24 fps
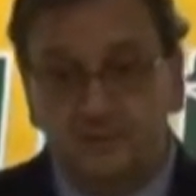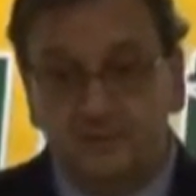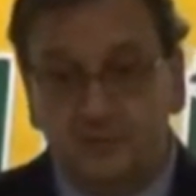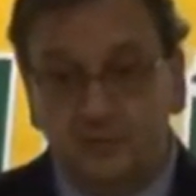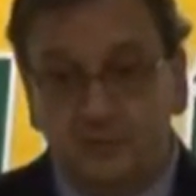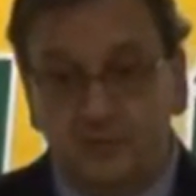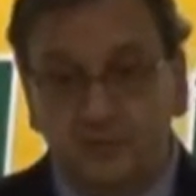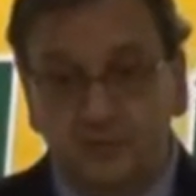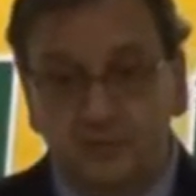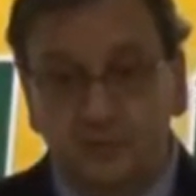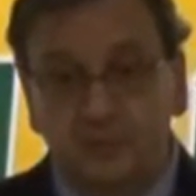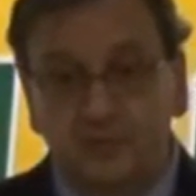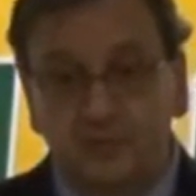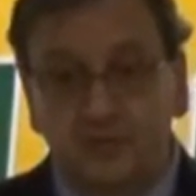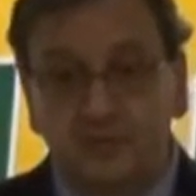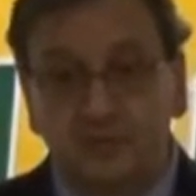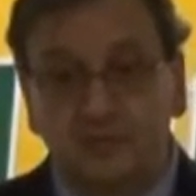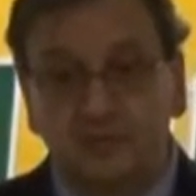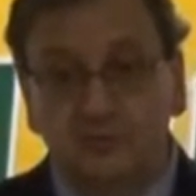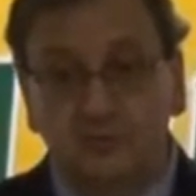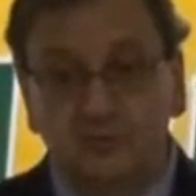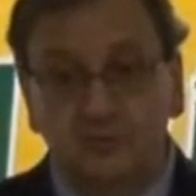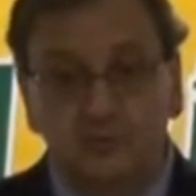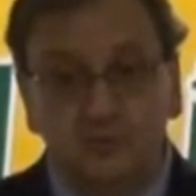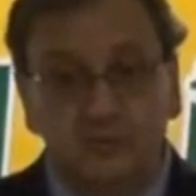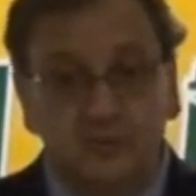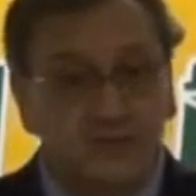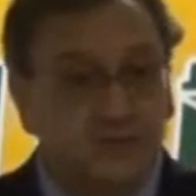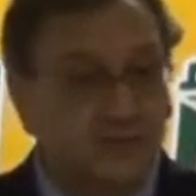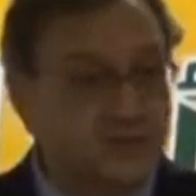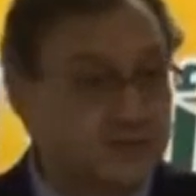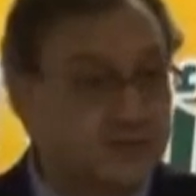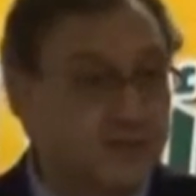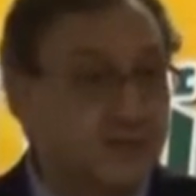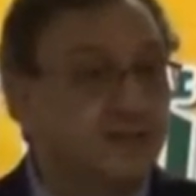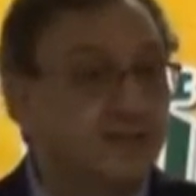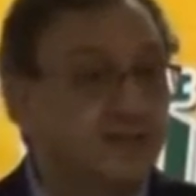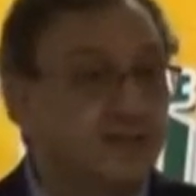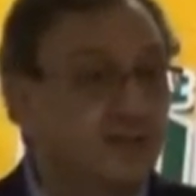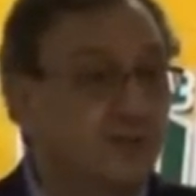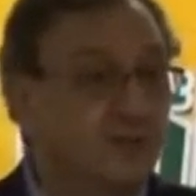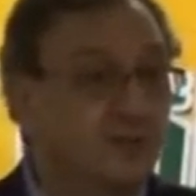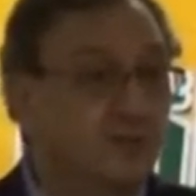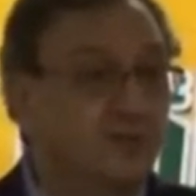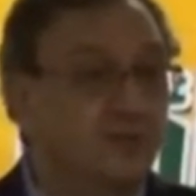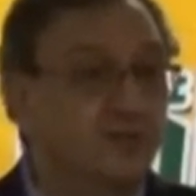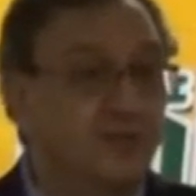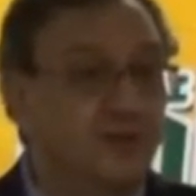to complete 2 weeks, and they
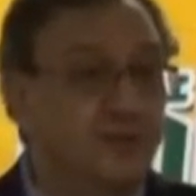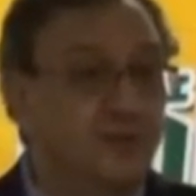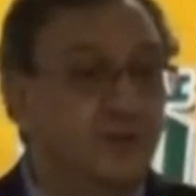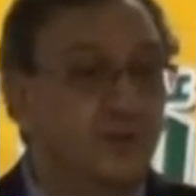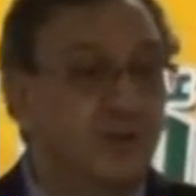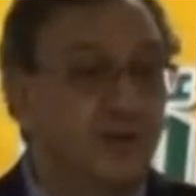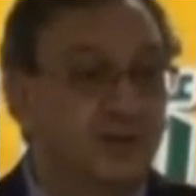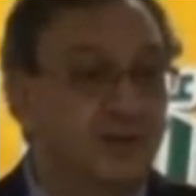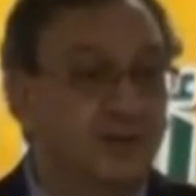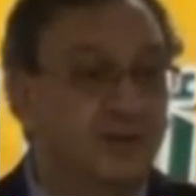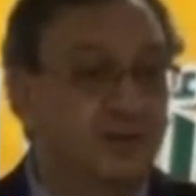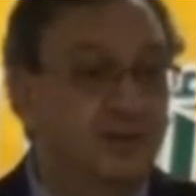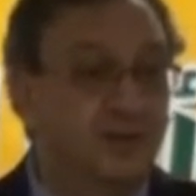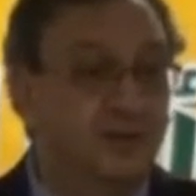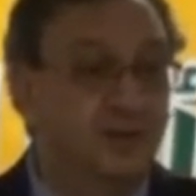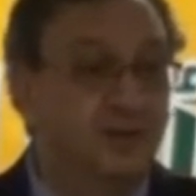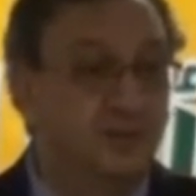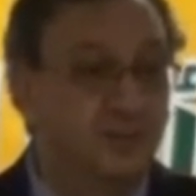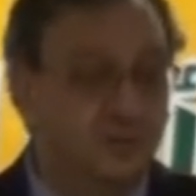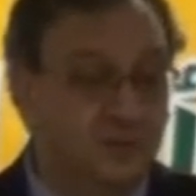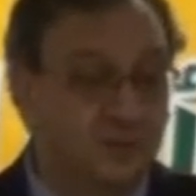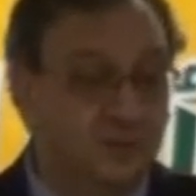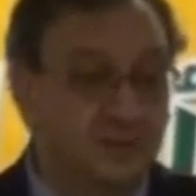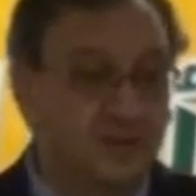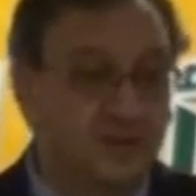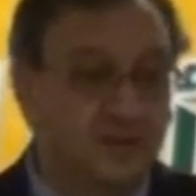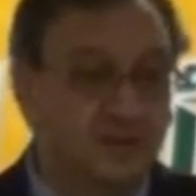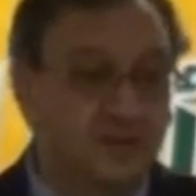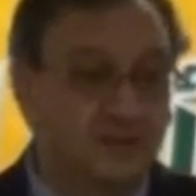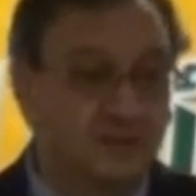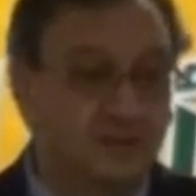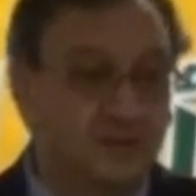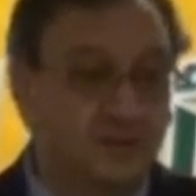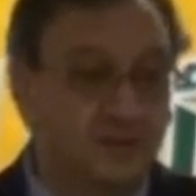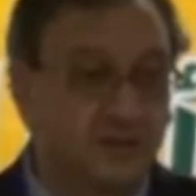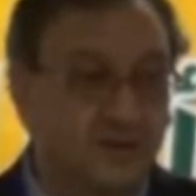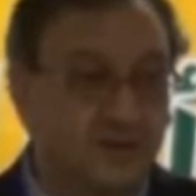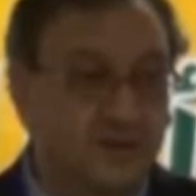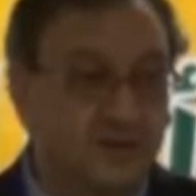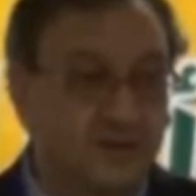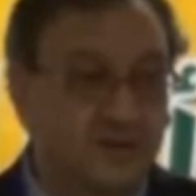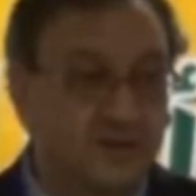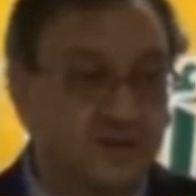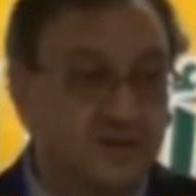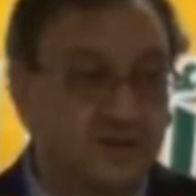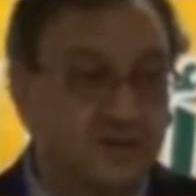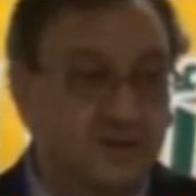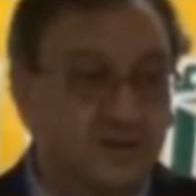do very well with candida.
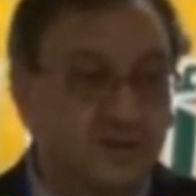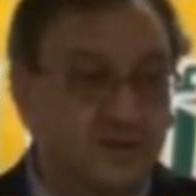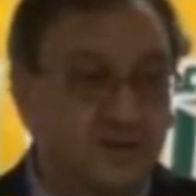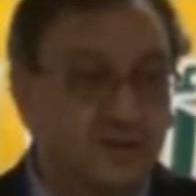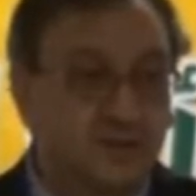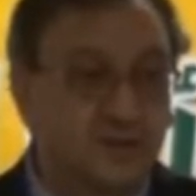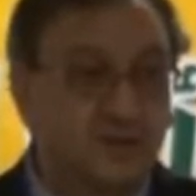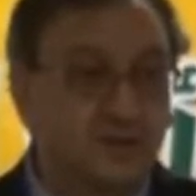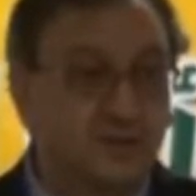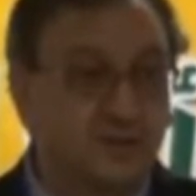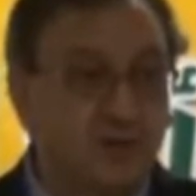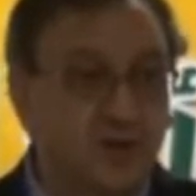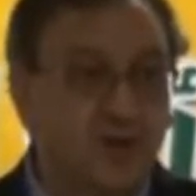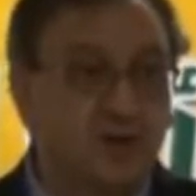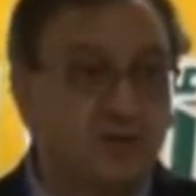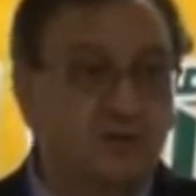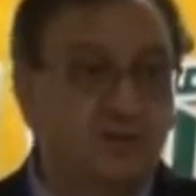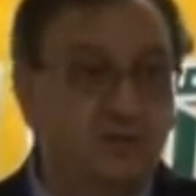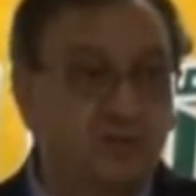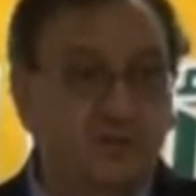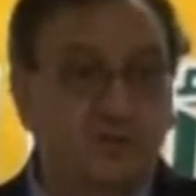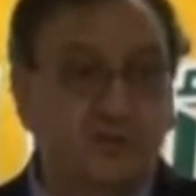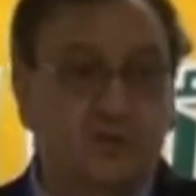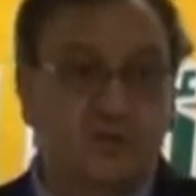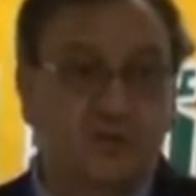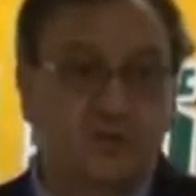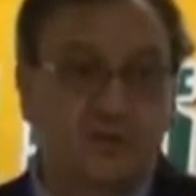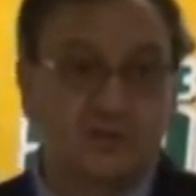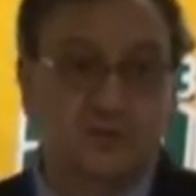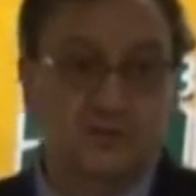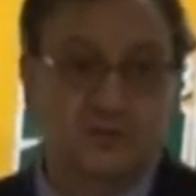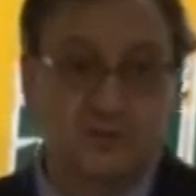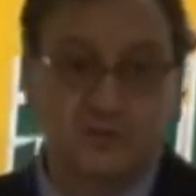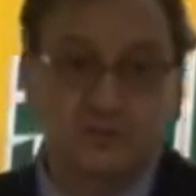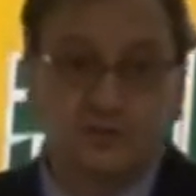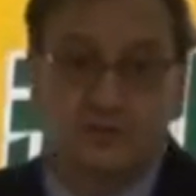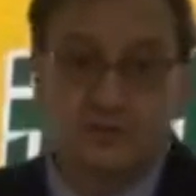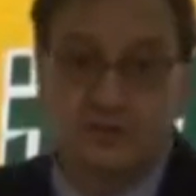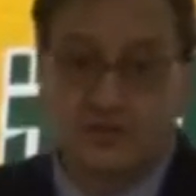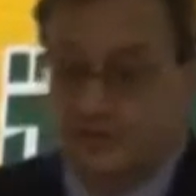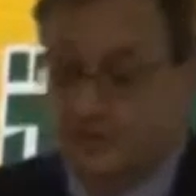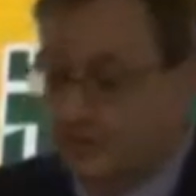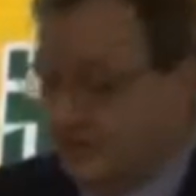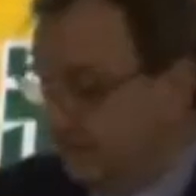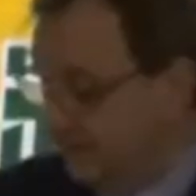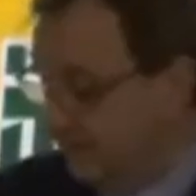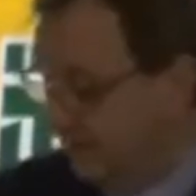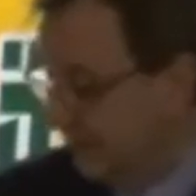So now fluconazole
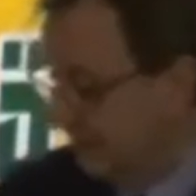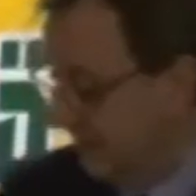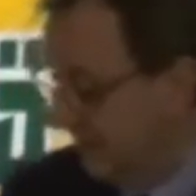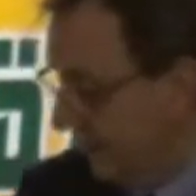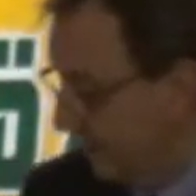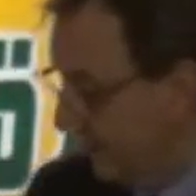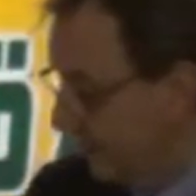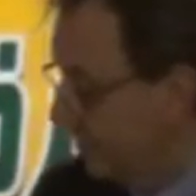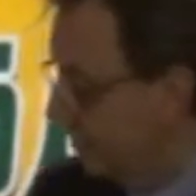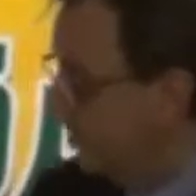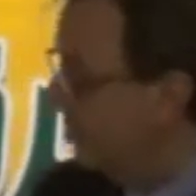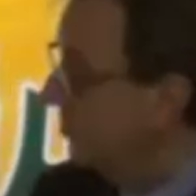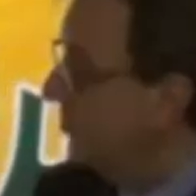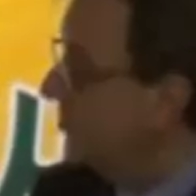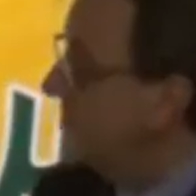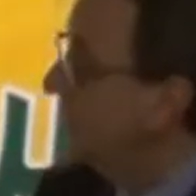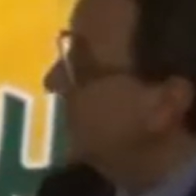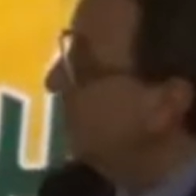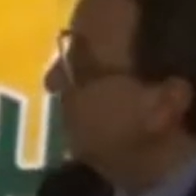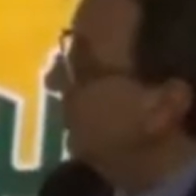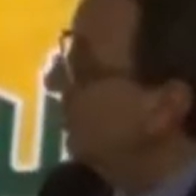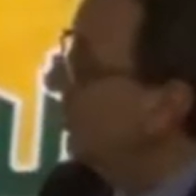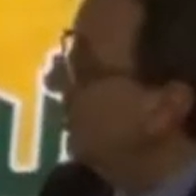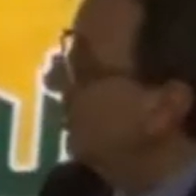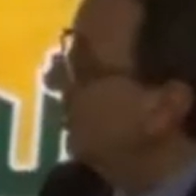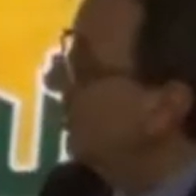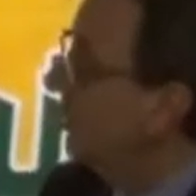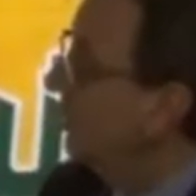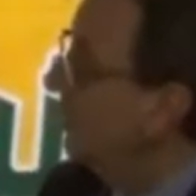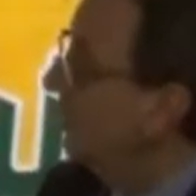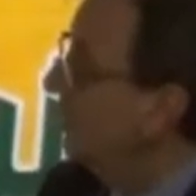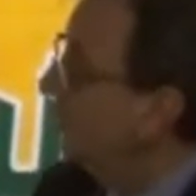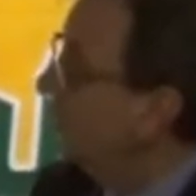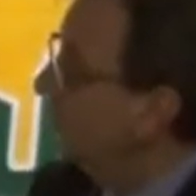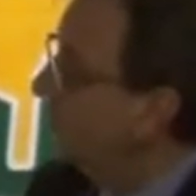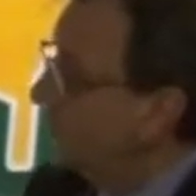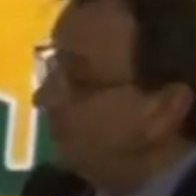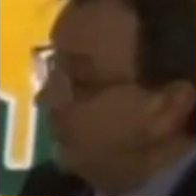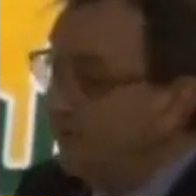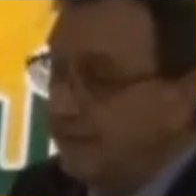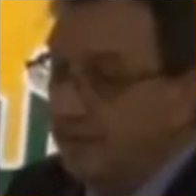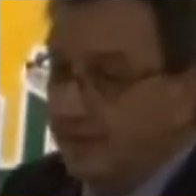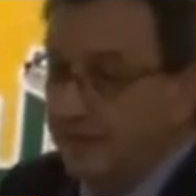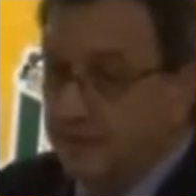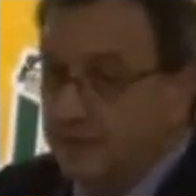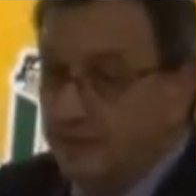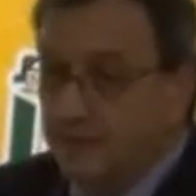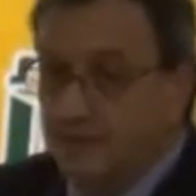is the standard of
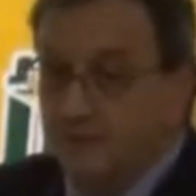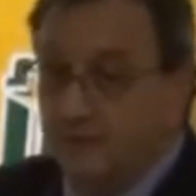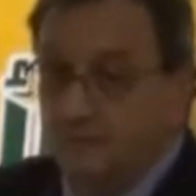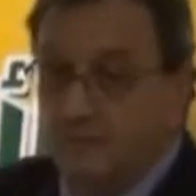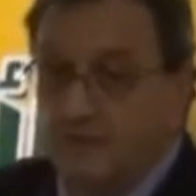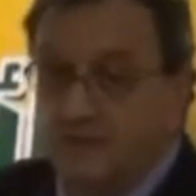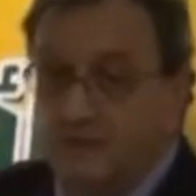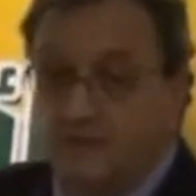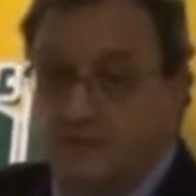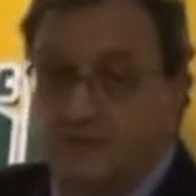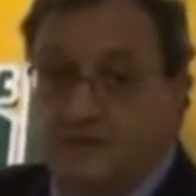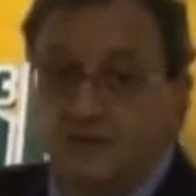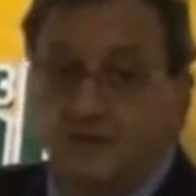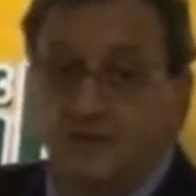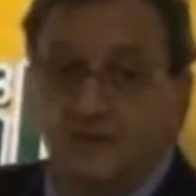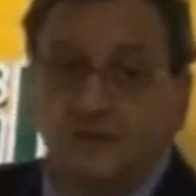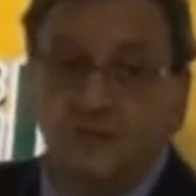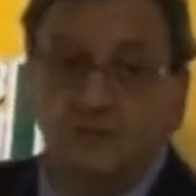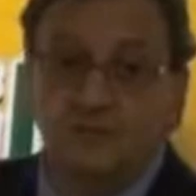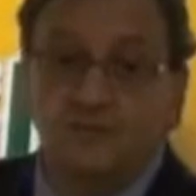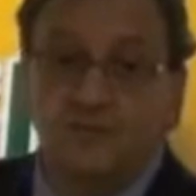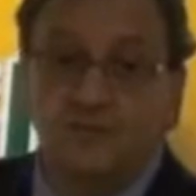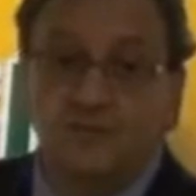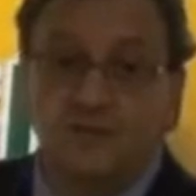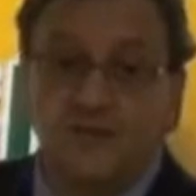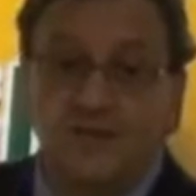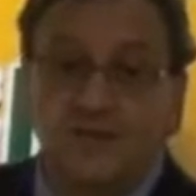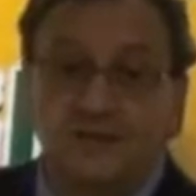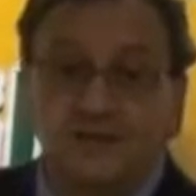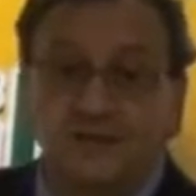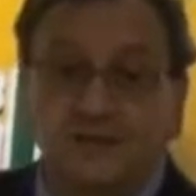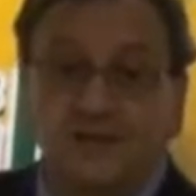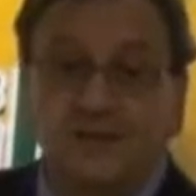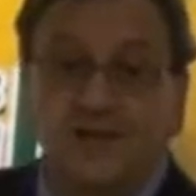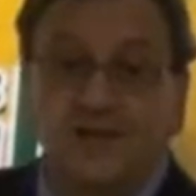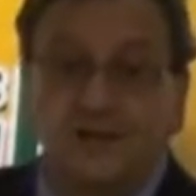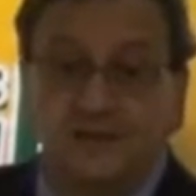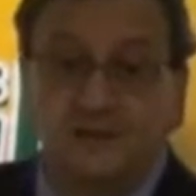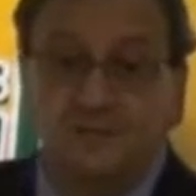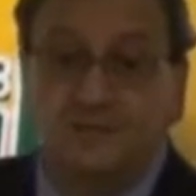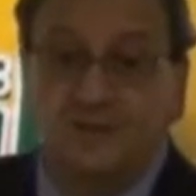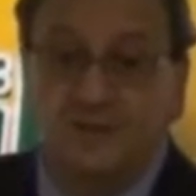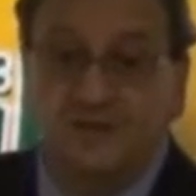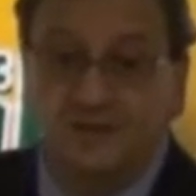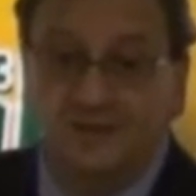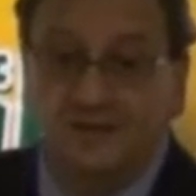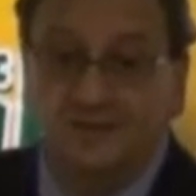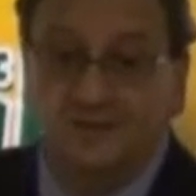care, particularly for candida
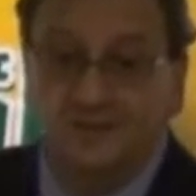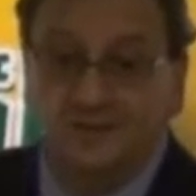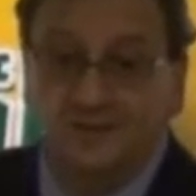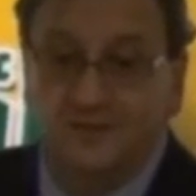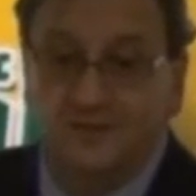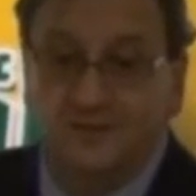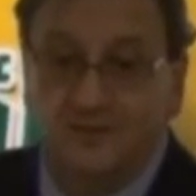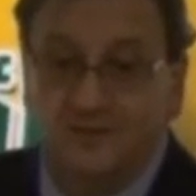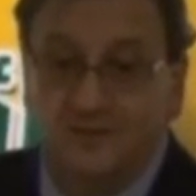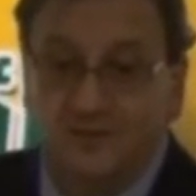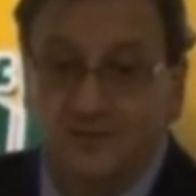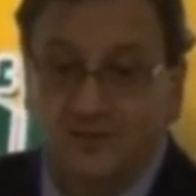albicans.